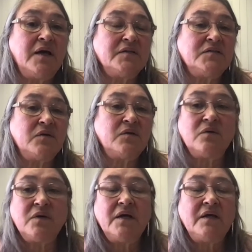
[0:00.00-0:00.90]

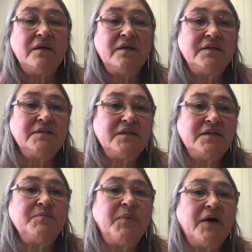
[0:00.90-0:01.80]
So
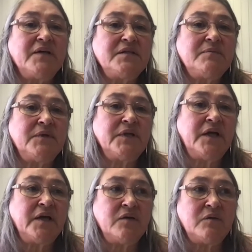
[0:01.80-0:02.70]
it's possible. And
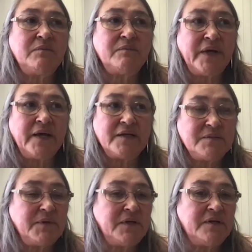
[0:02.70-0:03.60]
I know my
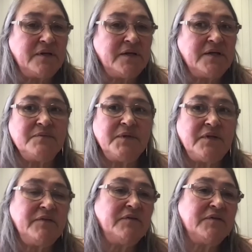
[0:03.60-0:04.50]
husband has been
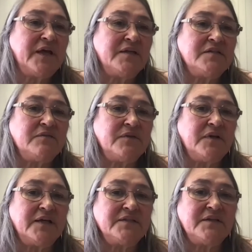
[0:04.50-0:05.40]
living with cancer for the
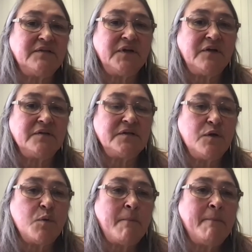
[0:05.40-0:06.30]
last 7 years,
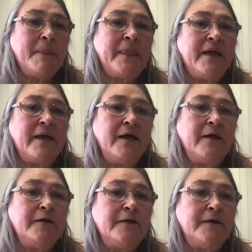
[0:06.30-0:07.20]

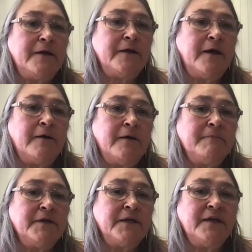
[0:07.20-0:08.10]
and
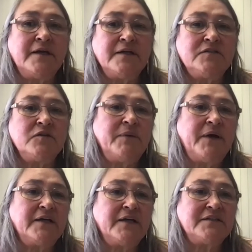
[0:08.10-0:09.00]
he has
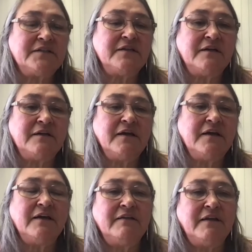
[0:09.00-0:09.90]
surpassed the
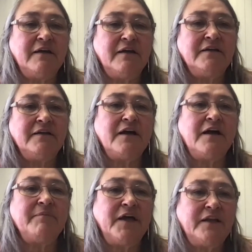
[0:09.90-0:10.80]

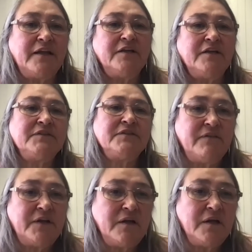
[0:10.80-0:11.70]
timeline that he was
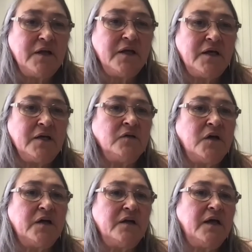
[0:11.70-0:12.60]
given. And a
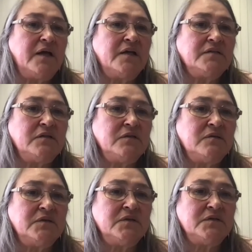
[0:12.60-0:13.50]
lot of that has to do
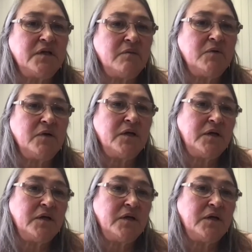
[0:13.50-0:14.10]
with the ceremony.